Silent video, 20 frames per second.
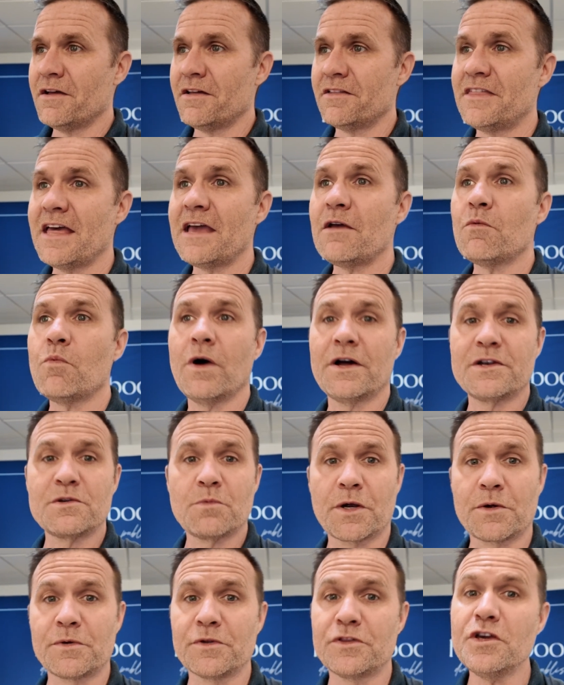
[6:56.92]
They want to
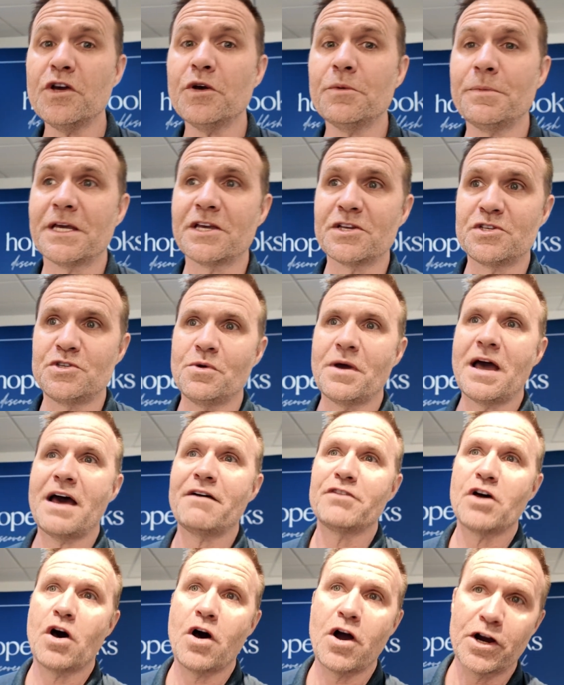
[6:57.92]
work with you because you
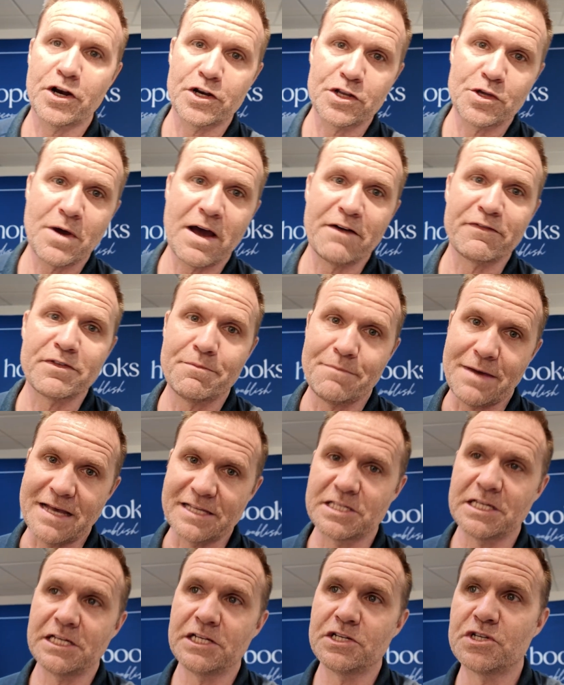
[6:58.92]
have the heart, you have the
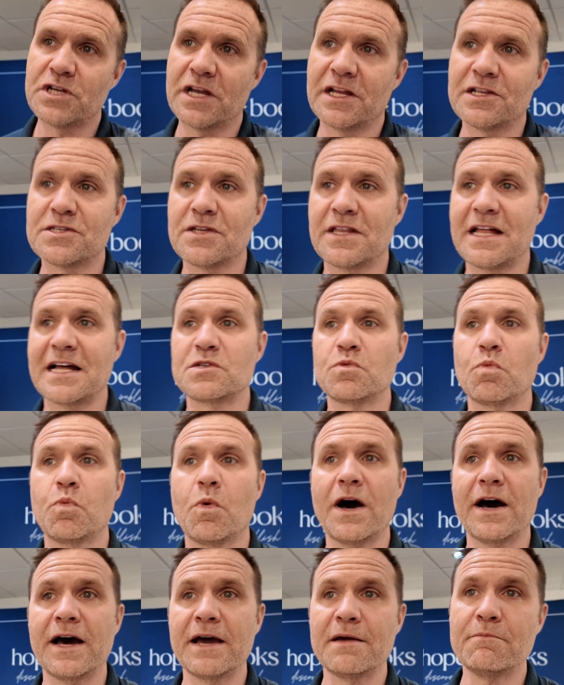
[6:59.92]
message. And so that's
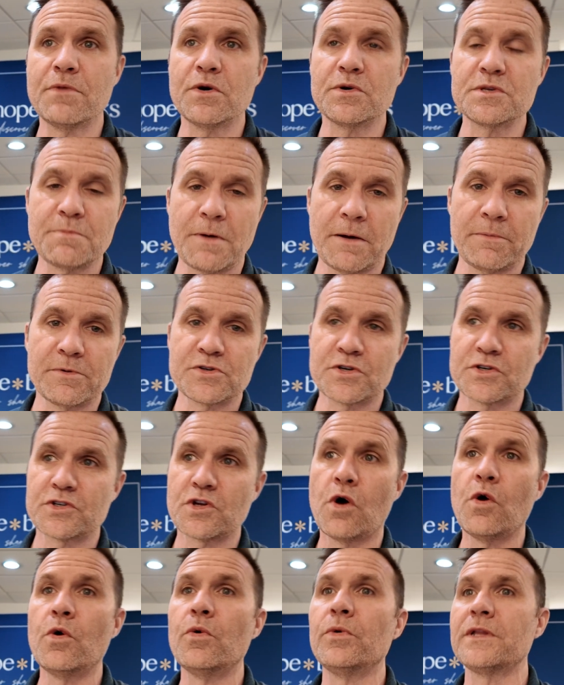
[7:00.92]
why most publishers
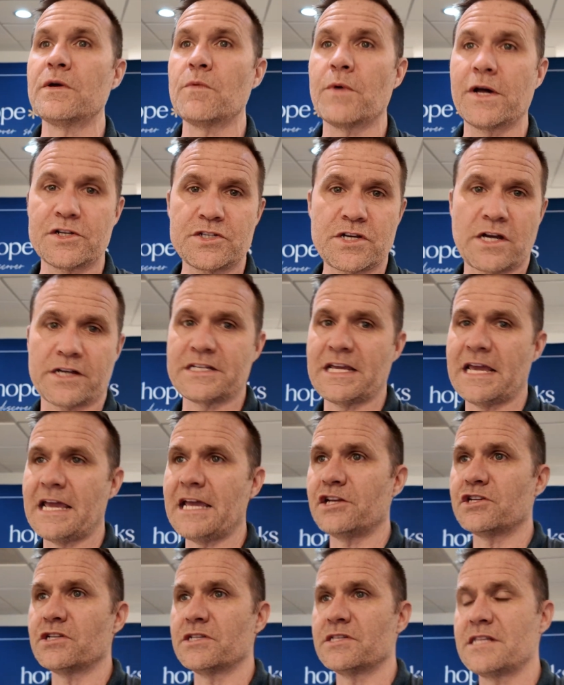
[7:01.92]
only want to talk to
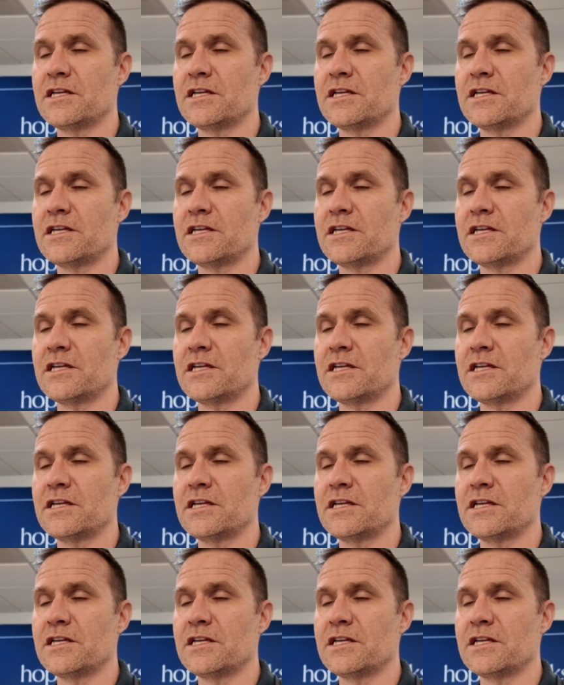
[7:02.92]
agents.